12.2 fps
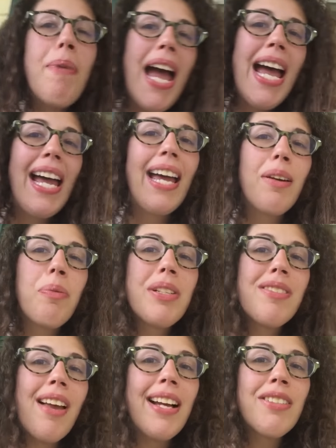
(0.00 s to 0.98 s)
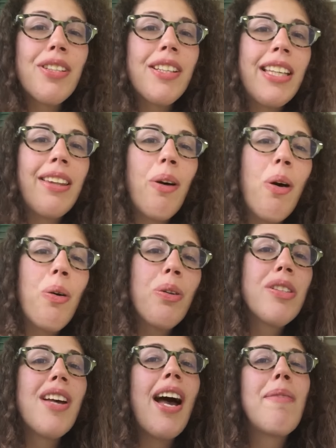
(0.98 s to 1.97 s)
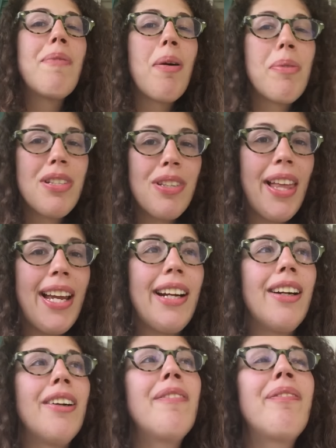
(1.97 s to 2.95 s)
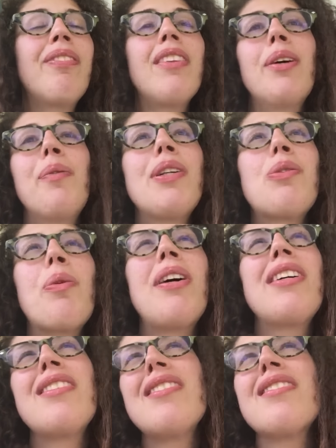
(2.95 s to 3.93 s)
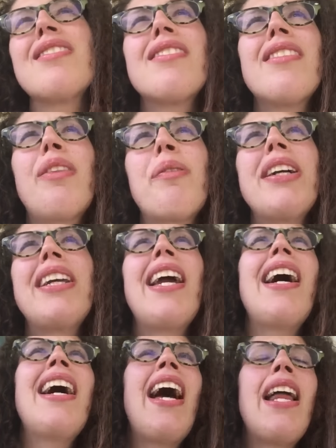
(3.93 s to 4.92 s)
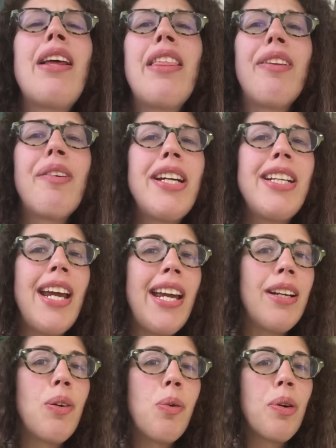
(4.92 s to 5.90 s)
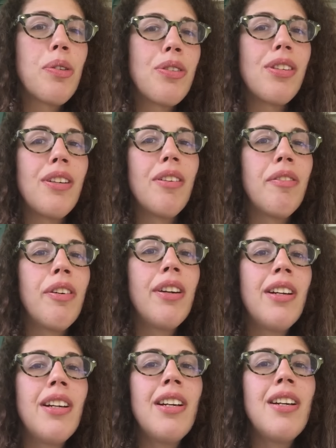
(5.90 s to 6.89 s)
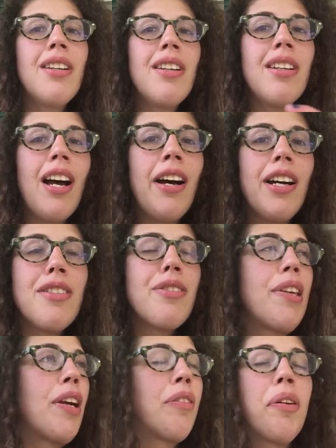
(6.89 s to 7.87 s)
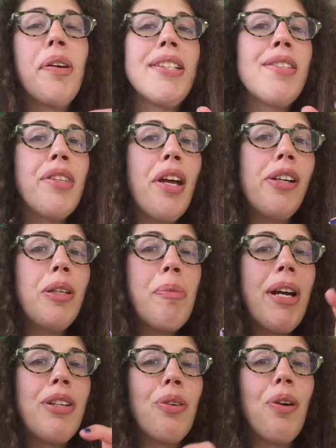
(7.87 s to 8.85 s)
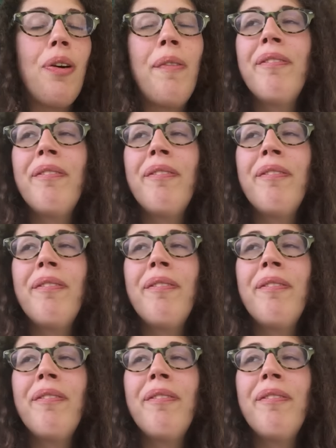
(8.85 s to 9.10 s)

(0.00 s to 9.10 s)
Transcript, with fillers: bad was actually the whole time I was there, which was three day, I had a three day course of uh, steroids, Solu-Medrol